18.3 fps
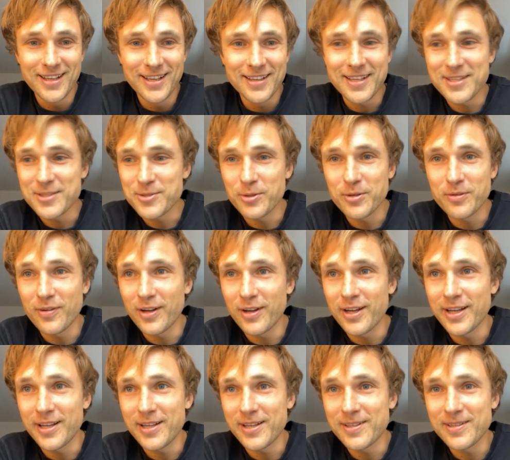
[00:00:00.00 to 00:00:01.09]
they sort of
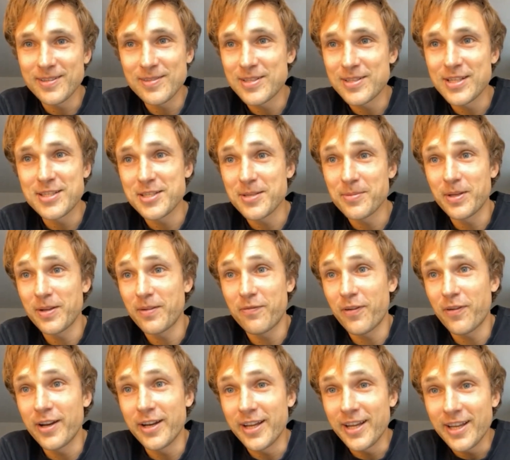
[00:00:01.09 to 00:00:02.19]
like did something
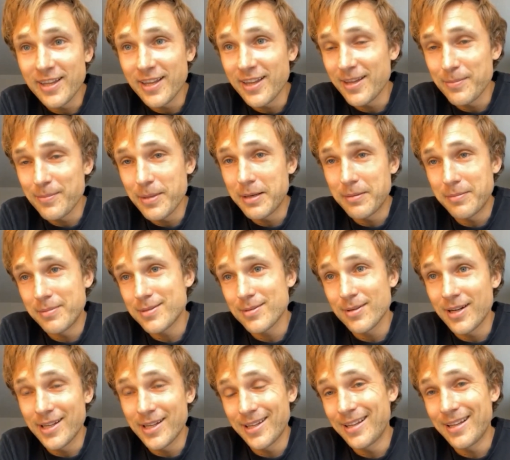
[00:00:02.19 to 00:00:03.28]
funny, and then they made me
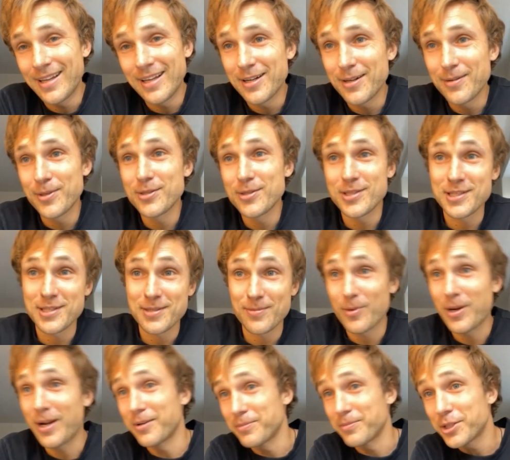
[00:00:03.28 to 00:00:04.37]
smile, and then they ended up using some
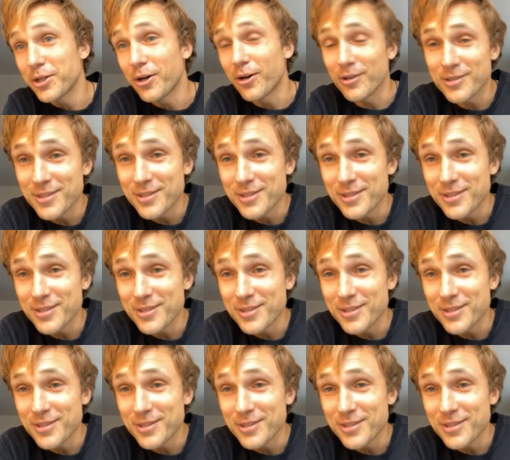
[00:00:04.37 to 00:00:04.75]
random shot.